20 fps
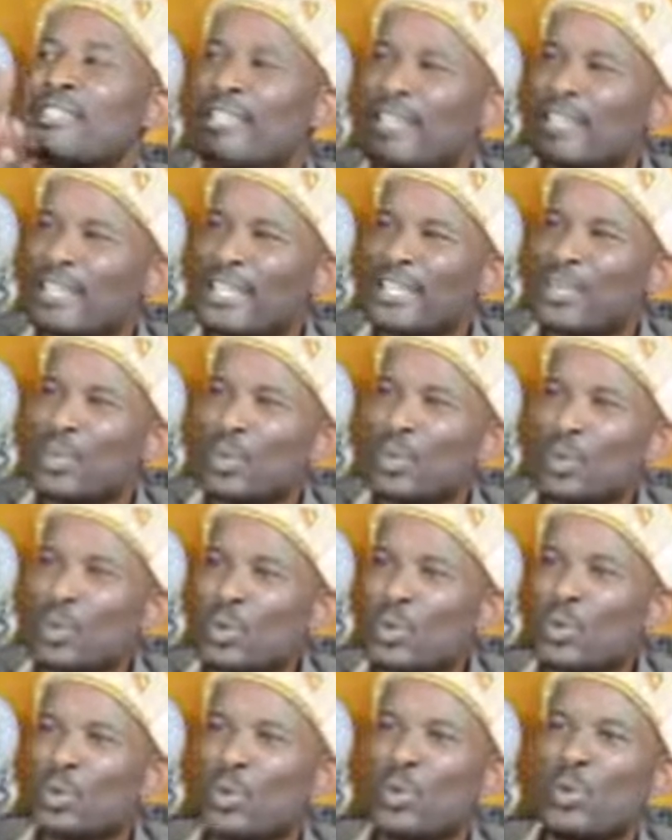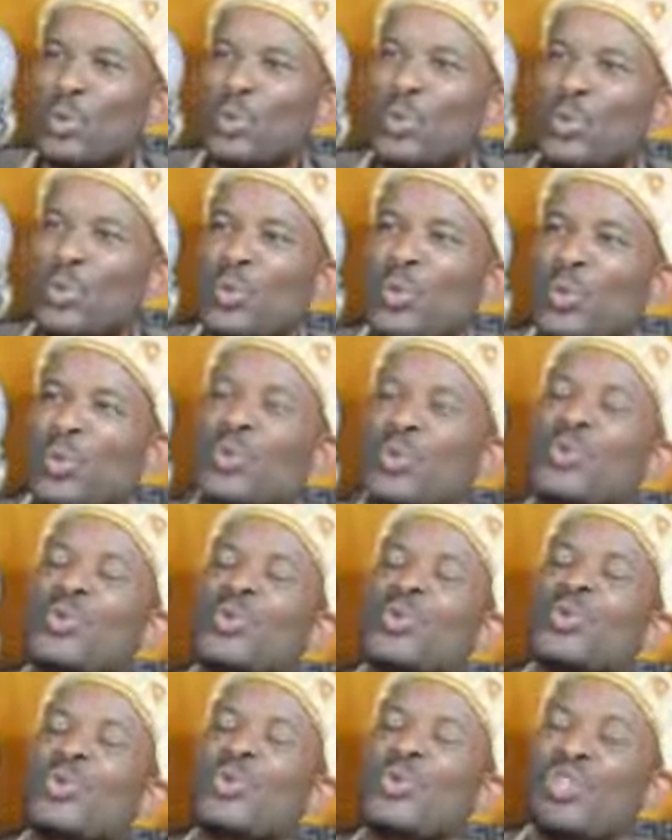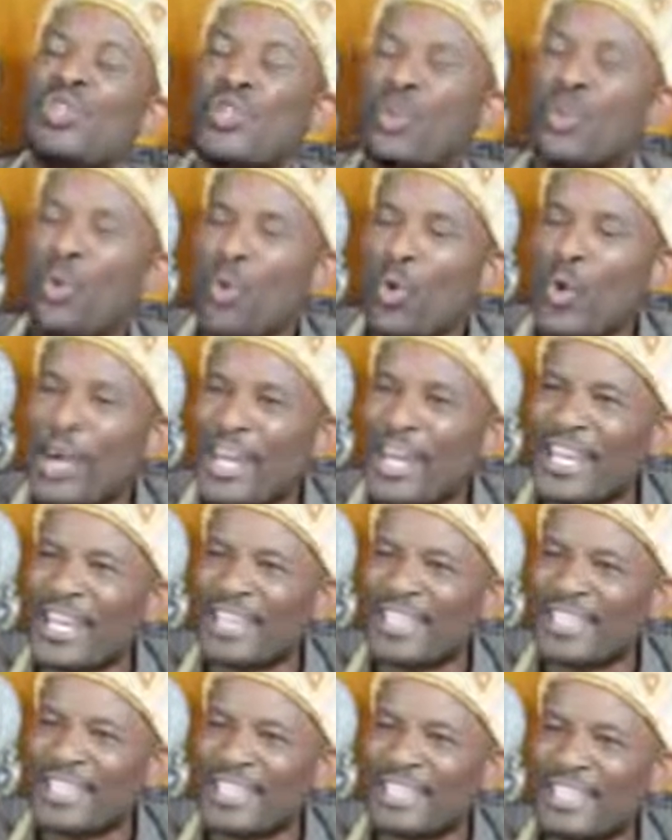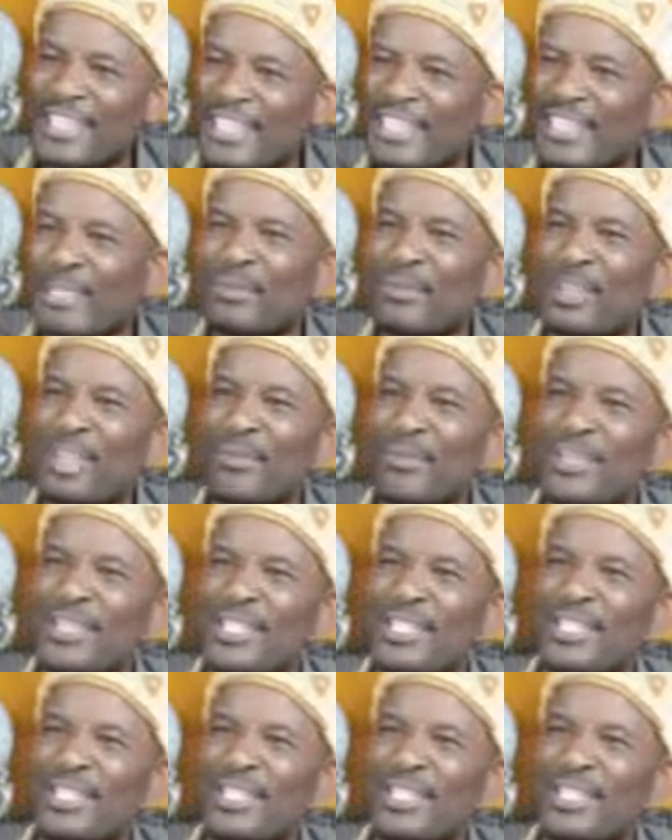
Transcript: redo the world system that was